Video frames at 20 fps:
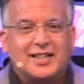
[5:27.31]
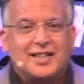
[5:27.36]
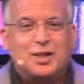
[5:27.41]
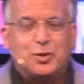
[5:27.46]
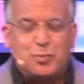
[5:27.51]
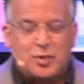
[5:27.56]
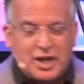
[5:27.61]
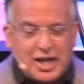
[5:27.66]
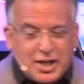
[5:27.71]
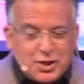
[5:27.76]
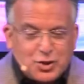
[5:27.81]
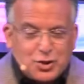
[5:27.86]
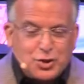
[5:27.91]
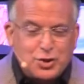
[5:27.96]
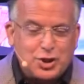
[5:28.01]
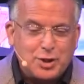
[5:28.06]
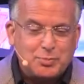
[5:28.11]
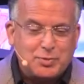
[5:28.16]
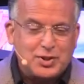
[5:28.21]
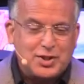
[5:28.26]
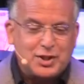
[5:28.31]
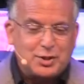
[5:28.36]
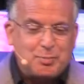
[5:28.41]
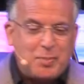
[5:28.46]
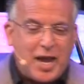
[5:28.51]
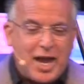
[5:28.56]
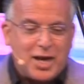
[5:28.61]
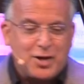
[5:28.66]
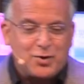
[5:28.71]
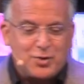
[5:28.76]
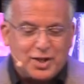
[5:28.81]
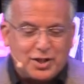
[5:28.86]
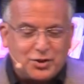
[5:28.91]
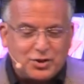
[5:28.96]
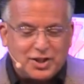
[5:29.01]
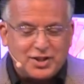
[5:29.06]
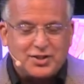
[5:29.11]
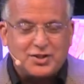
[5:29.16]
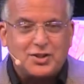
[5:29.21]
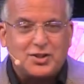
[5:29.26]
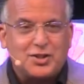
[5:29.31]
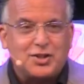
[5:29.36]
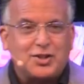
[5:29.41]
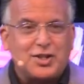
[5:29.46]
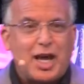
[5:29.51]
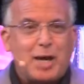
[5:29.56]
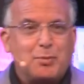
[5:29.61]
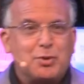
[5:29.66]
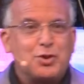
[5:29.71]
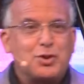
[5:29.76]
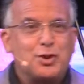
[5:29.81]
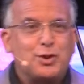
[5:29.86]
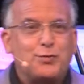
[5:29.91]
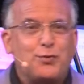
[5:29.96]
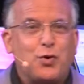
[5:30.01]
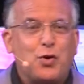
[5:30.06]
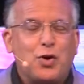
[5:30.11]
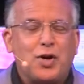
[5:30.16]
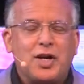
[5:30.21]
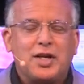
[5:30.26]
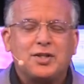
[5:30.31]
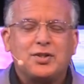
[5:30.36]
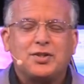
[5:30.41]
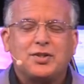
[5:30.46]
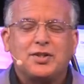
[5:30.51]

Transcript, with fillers: in relationship to this pattern that Jesus establishes for us